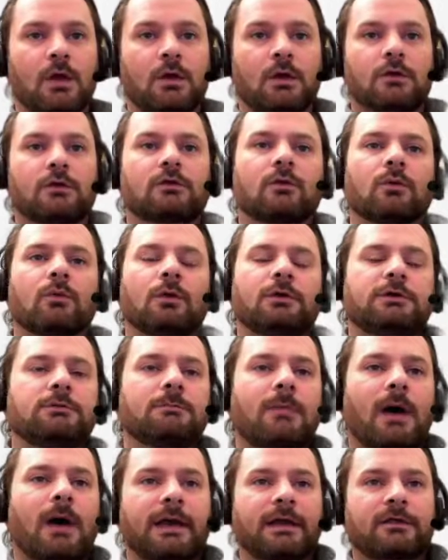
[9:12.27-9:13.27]
So what you
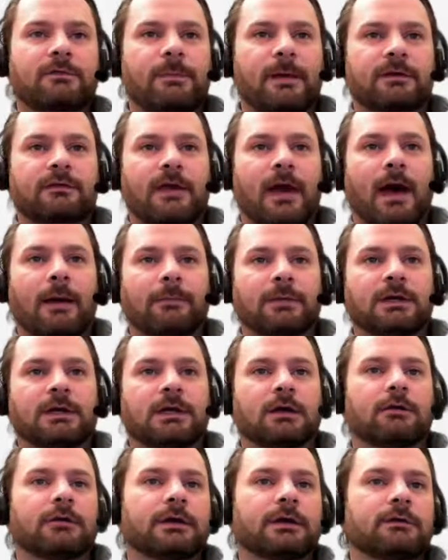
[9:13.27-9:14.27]
might expect to happen
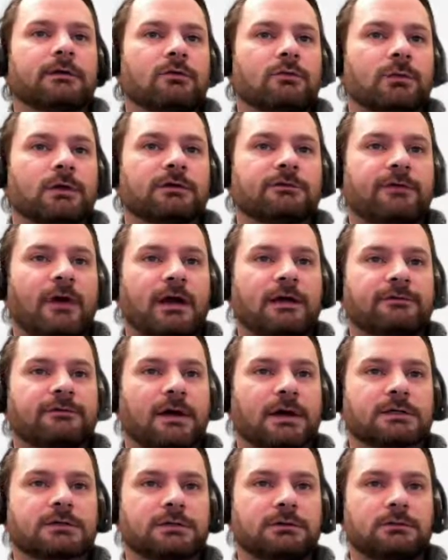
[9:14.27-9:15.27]
here is we define a
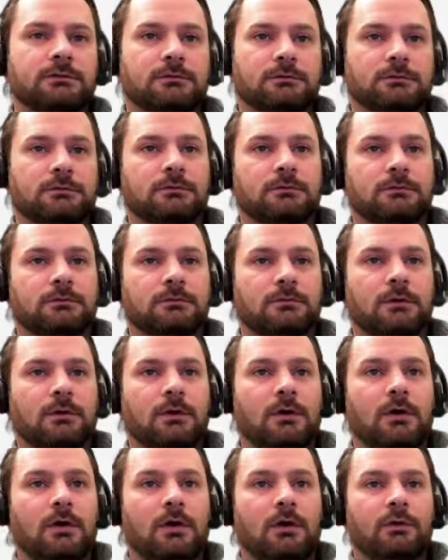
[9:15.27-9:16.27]
function.
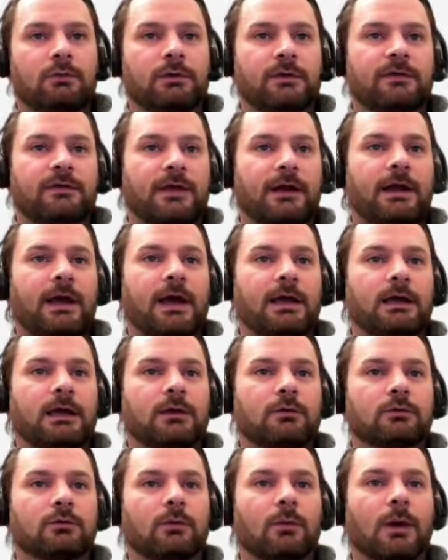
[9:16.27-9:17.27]
We set a
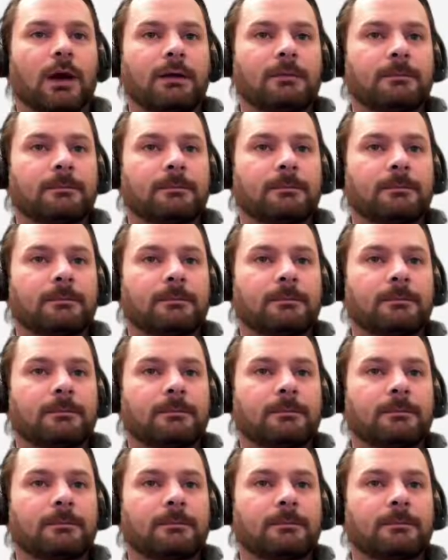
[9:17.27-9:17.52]
equal to 1.